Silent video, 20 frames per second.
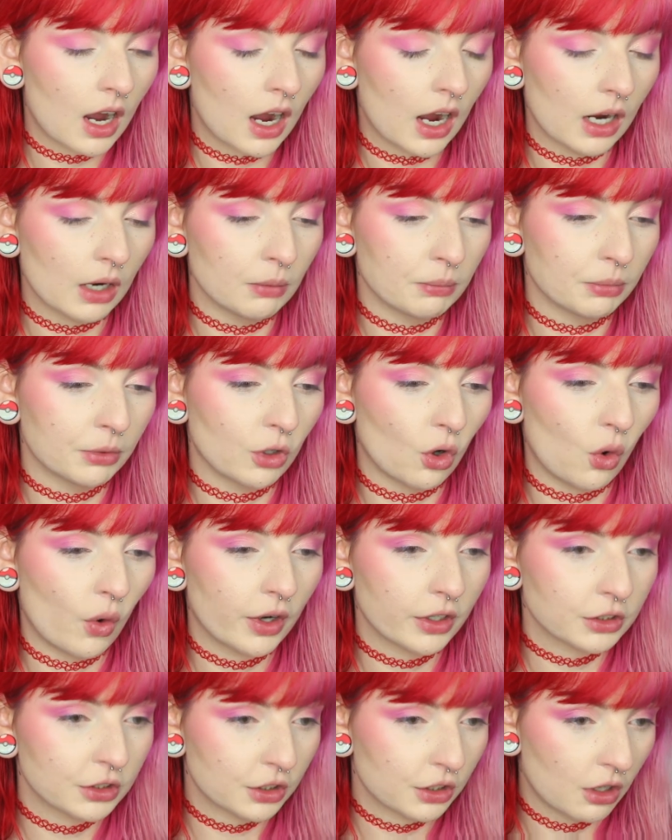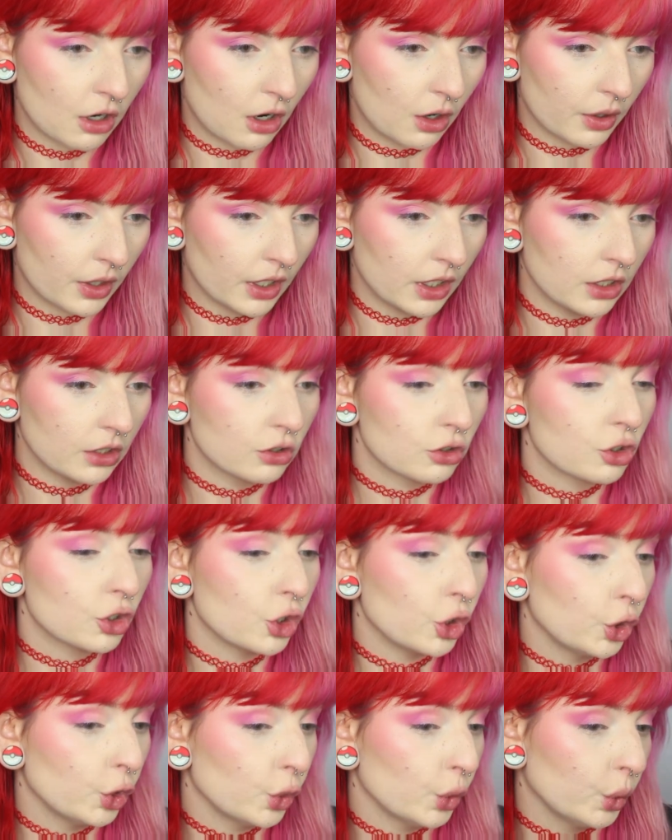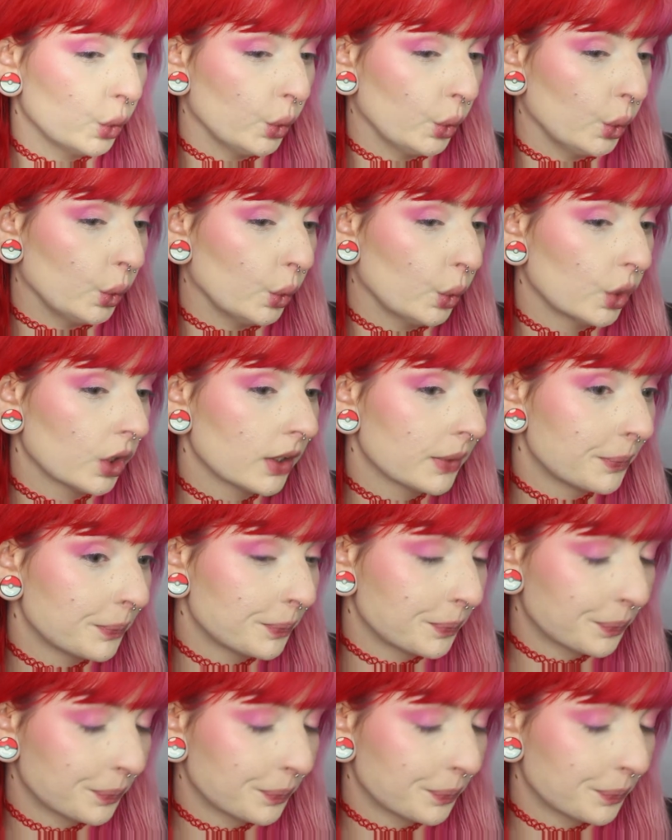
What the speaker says: I'm going to go into